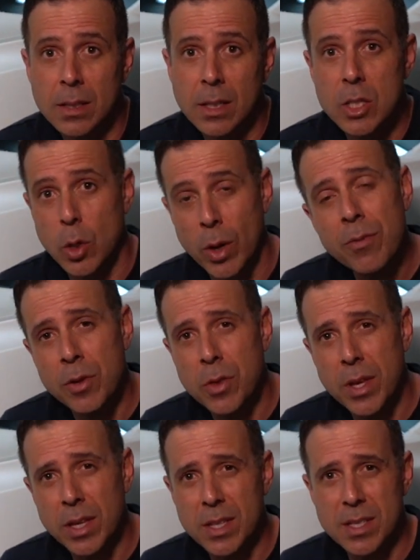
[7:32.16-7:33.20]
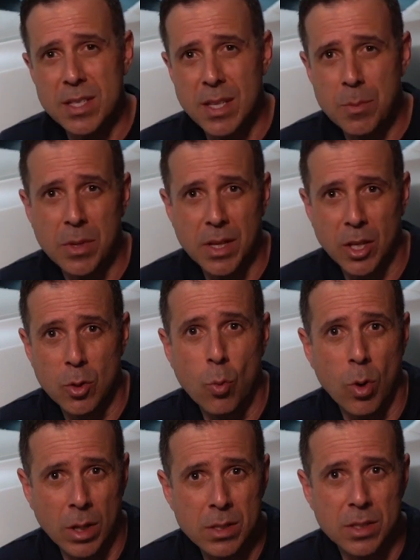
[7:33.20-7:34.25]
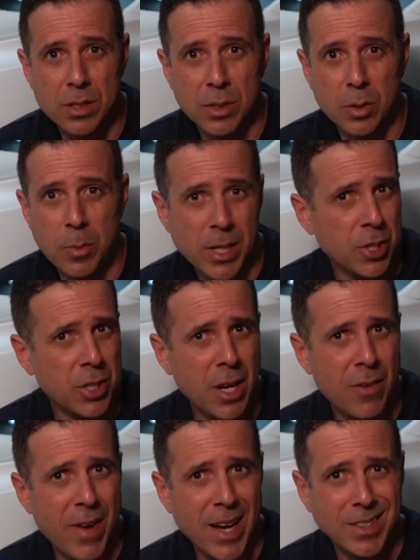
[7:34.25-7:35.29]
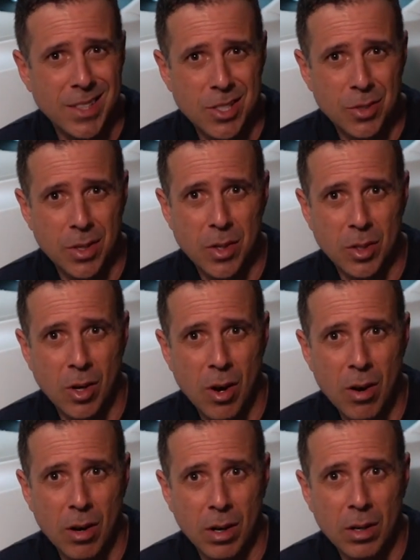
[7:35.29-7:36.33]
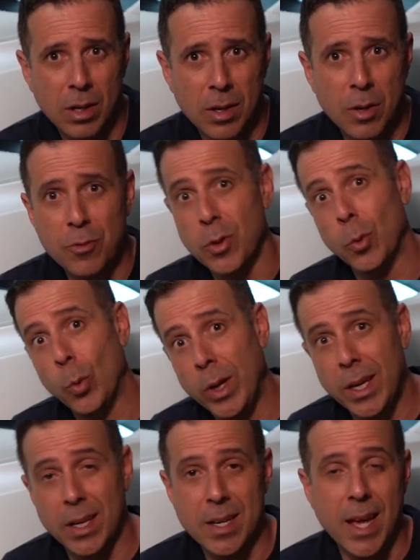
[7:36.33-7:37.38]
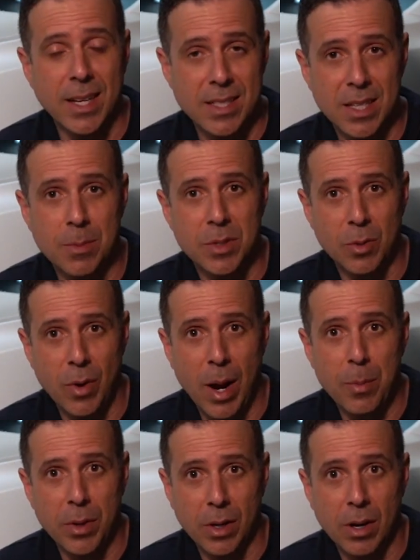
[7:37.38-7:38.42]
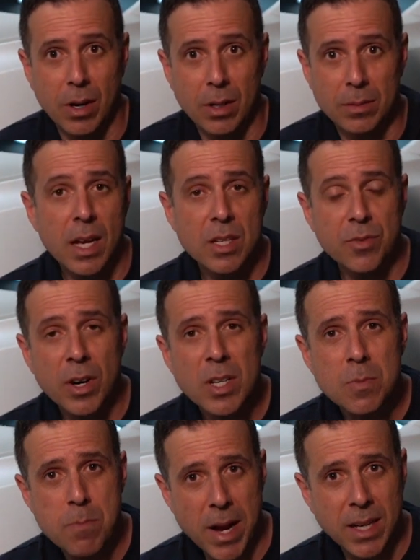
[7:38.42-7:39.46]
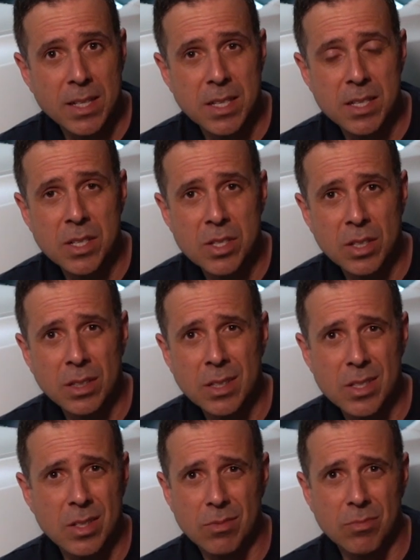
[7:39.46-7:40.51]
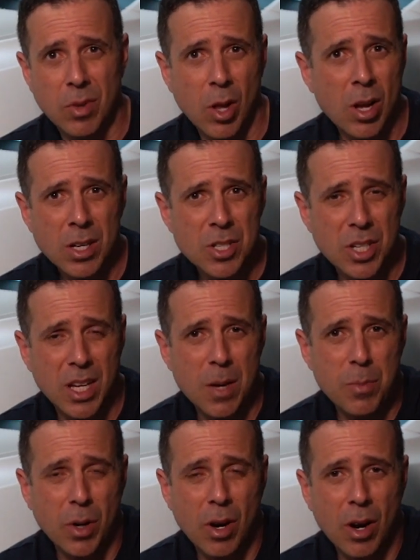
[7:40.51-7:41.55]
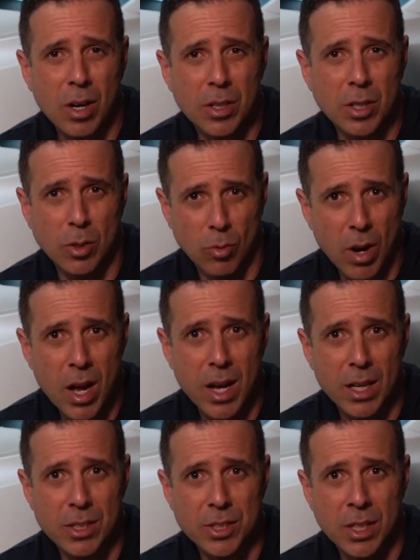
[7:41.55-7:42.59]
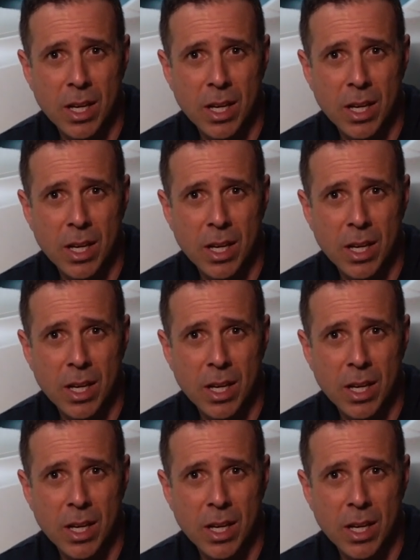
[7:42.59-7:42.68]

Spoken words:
So if you think this is something that you want to do, make sure you have access to another car for the week it takes them to wrap the car. As far as maintenance is concerned, as long as you keep your car in the garage,